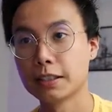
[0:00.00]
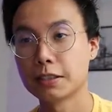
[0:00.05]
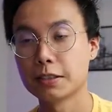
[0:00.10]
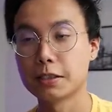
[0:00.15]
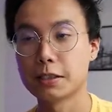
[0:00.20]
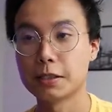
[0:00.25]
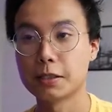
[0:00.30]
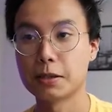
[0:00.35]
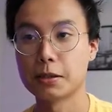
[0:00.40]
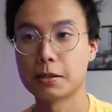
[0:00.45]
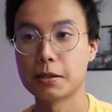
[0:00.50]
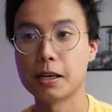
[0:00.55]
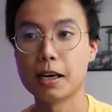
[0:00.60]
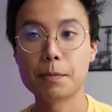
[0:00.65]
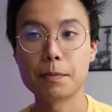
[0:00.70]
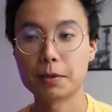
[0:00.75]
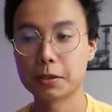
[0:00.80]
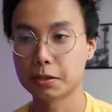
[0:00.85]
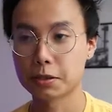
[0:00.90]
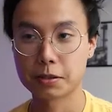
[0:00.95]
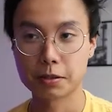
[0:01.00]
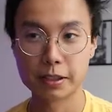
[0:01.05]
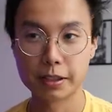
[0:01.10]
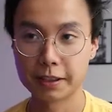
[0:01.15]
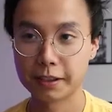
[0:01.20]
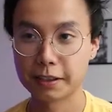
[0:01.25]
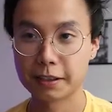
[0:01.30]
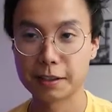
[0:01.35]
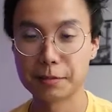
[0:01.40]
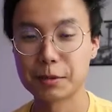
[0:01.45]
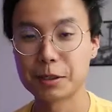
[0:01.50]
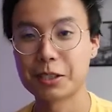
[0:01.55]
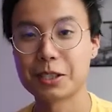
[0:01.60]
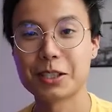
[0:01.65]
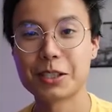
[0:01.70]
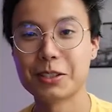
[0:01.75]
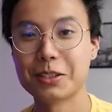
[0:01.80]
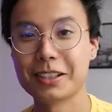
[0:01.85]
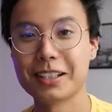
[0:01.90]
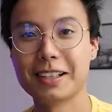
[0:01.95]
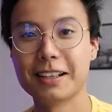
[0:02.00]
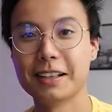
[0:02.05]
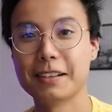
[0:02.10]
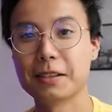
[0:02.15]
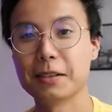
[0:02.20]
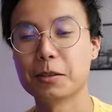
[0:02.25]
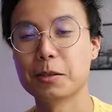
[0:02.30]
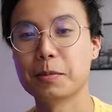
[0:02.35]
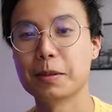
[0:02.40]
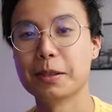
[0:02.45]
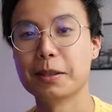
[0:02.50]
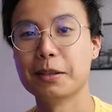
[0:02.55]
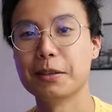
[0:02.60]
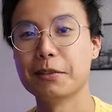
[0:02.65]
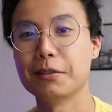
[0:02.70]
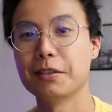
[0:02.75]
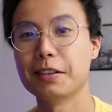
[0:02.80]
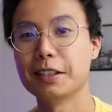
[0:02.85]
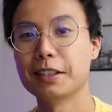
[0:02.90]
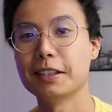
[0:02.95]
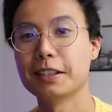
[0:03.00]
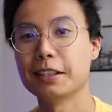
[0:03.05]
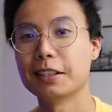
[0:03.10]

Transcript: So up on the screen here, I'm just showing you guys a little bit of the